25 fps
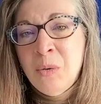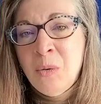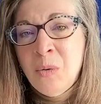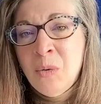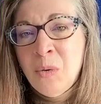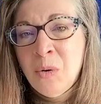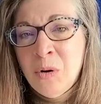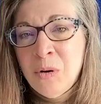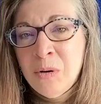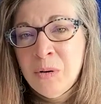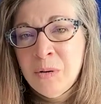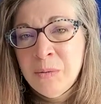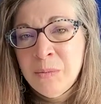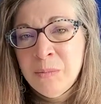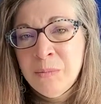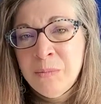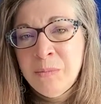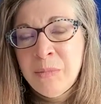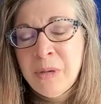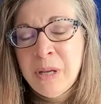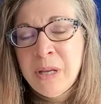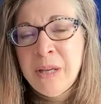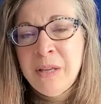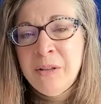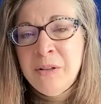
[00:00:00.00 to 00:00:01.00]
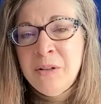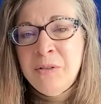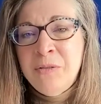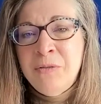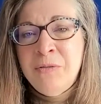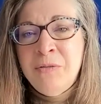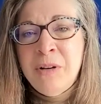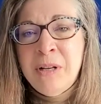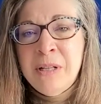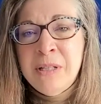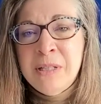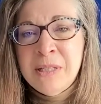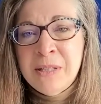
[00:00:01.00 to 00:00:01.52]
or my other
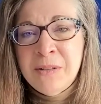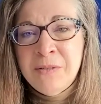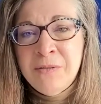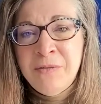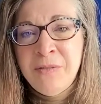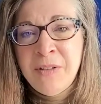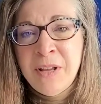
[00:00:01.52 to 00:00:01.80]
friends and